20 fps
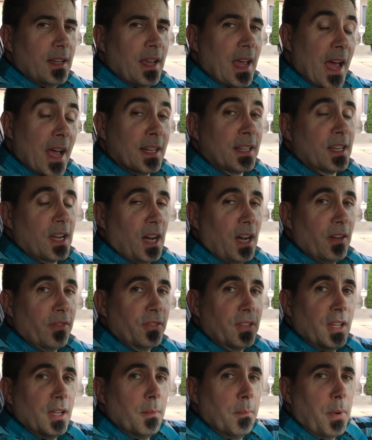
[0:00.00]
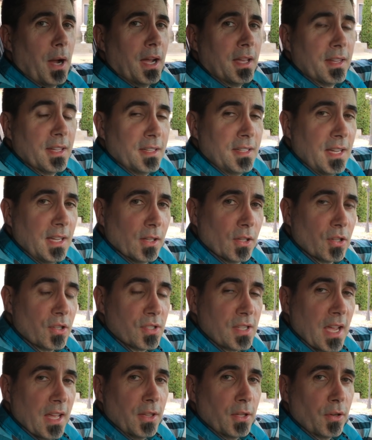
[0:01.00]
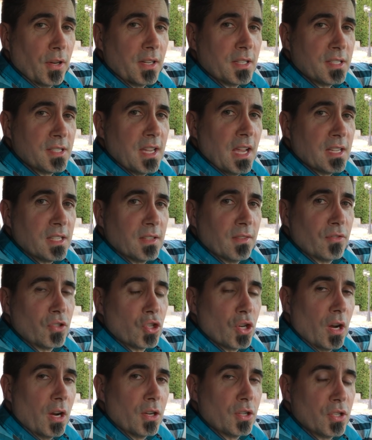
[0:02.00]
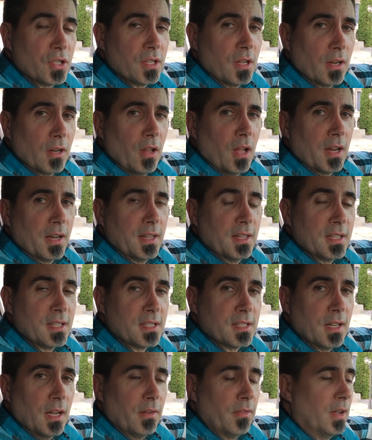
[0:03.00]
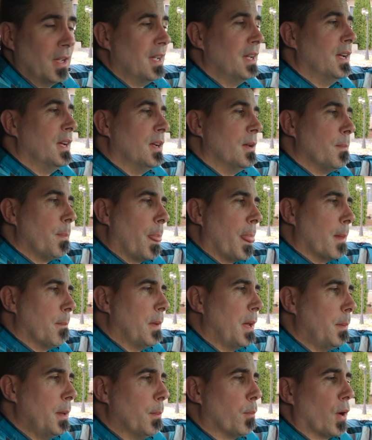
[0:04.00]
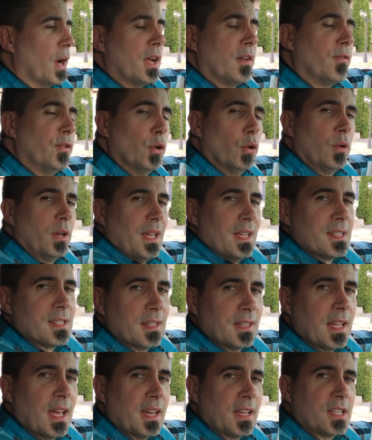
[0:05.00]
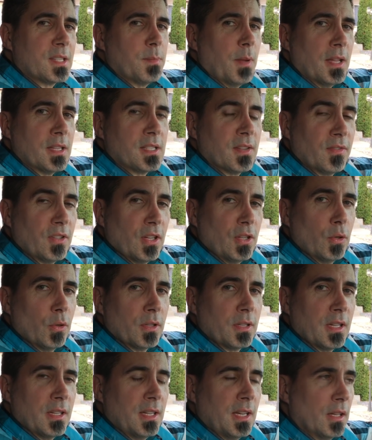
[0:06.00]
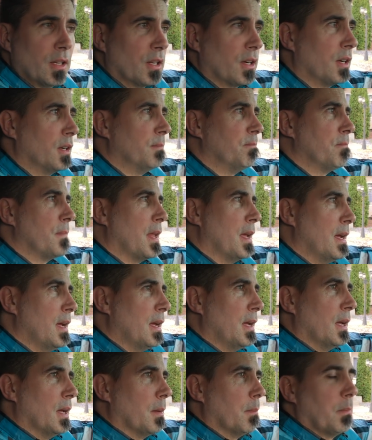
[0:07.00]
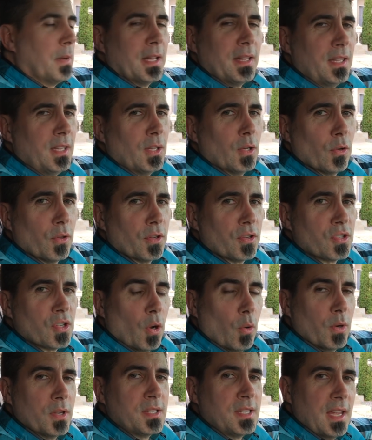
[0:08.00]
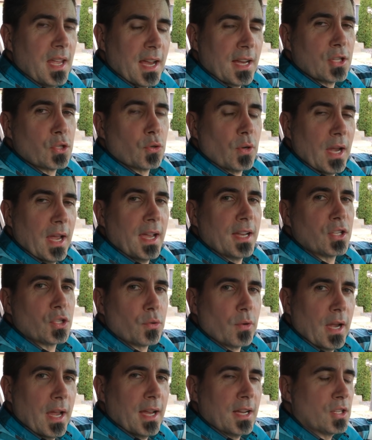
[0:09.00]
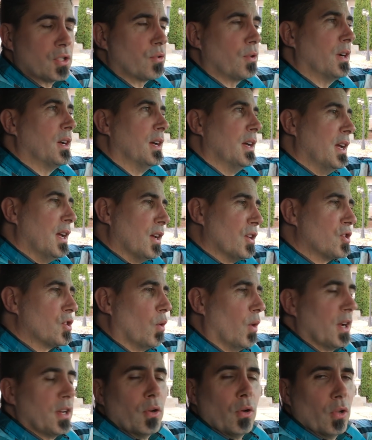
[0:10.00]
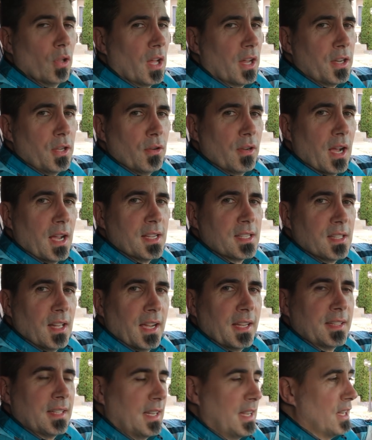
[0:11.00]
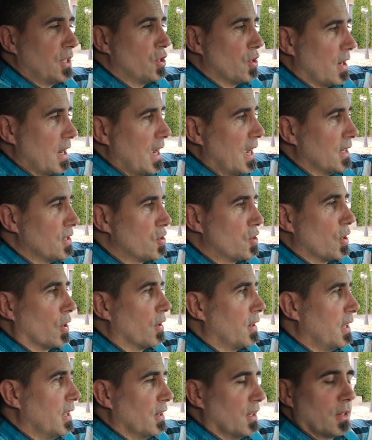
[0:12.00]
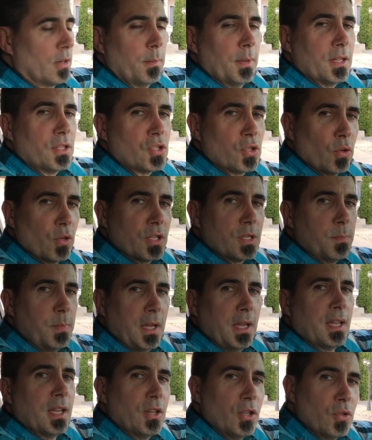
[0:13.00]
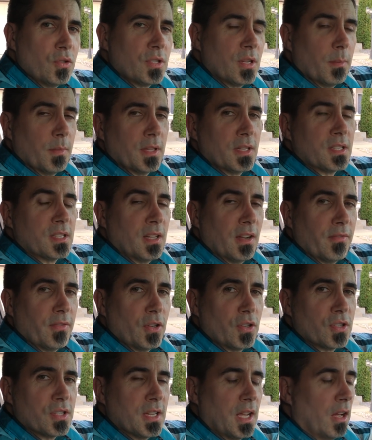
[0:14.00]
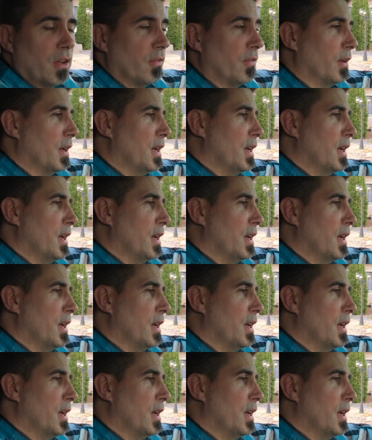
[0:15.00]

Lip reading: handcuffed by the dealers and their excessive charges on a lot of this stuff. Maybe brake fluid isn't that expensive to do at the dealer, but you know, there's always the extra. So I know a lot of you guys like to get your hands dirty a little bit, so to speak, and do some of this stuff yourself.